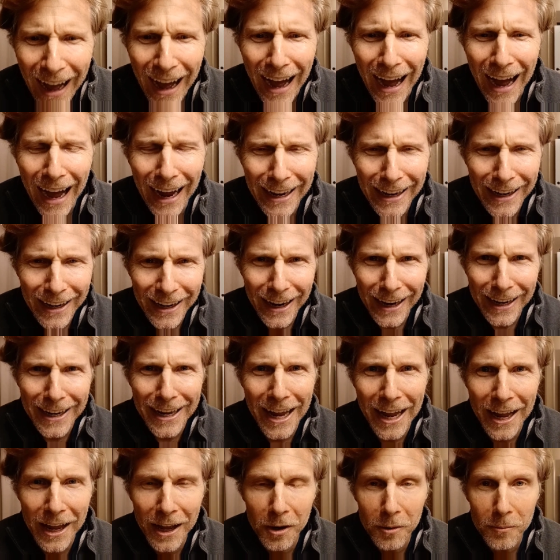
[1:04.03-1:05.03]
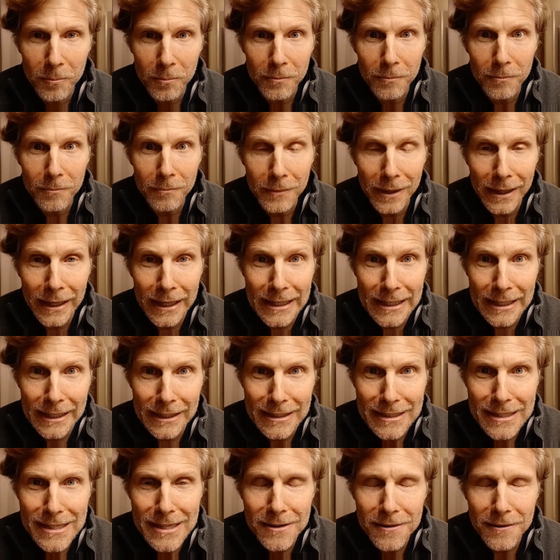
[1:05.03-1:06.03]
I can't make
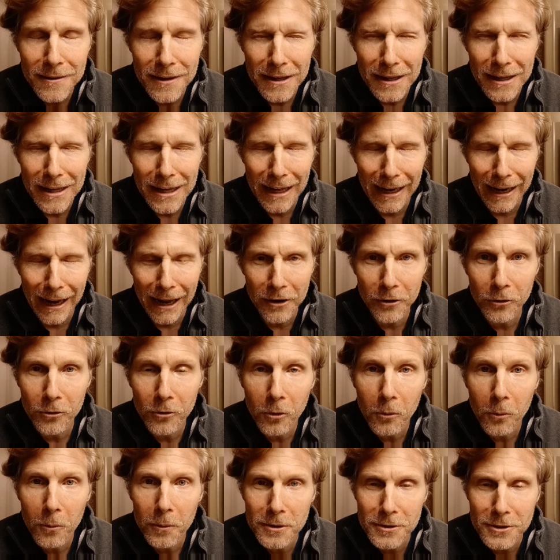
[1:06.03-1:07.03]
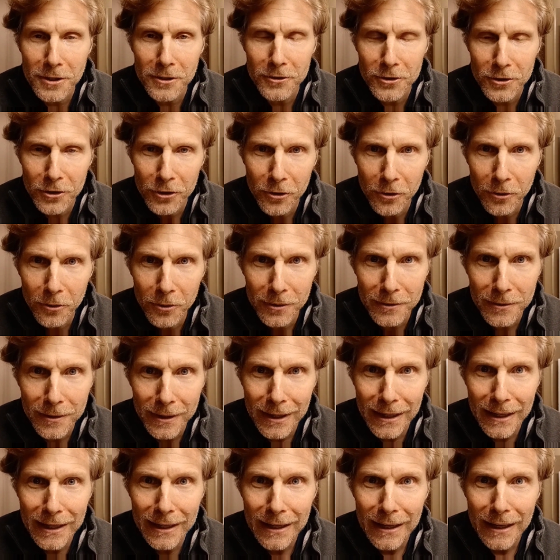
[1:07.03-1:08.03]
it and I don't know what to
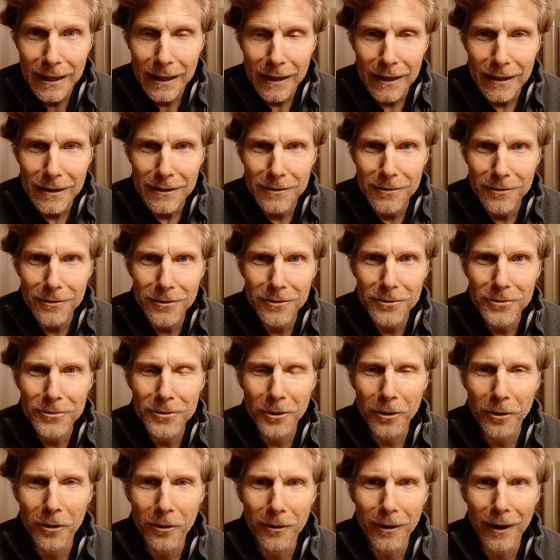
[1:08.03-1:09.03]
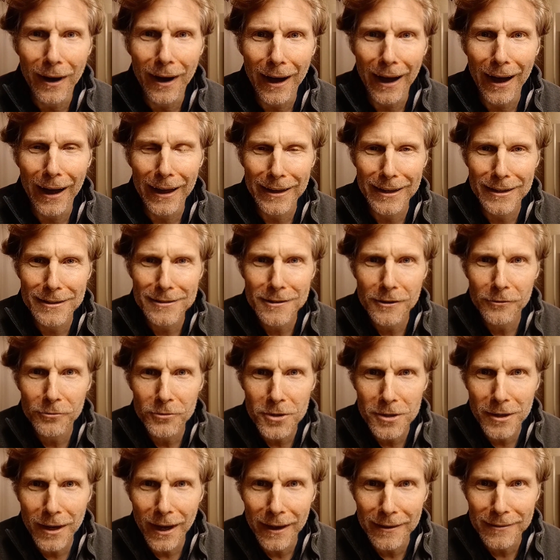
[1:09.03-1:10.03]
do. So I guess if
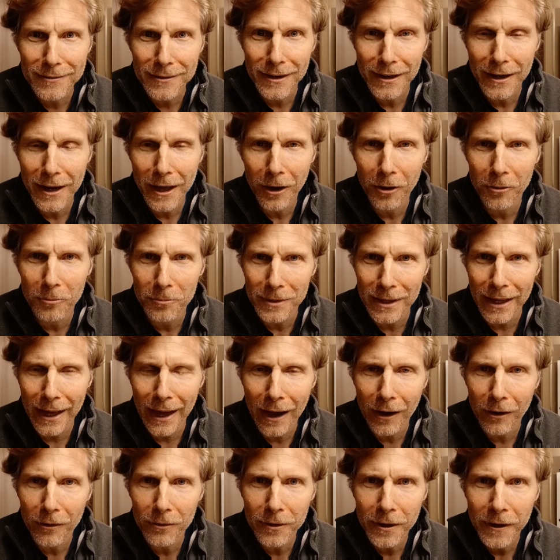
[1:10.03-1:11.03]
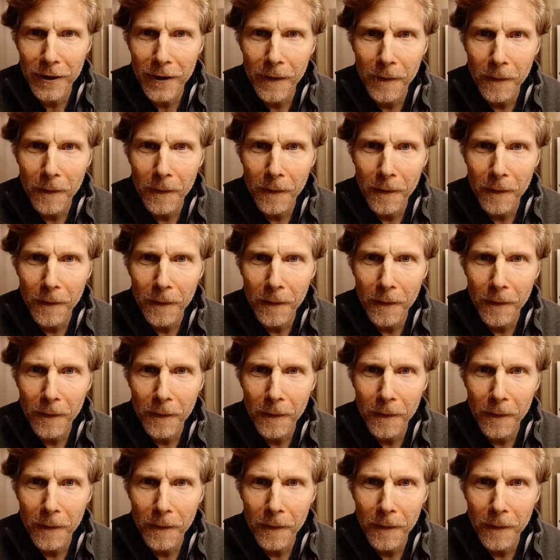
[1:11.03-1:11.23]
you guys could help me out,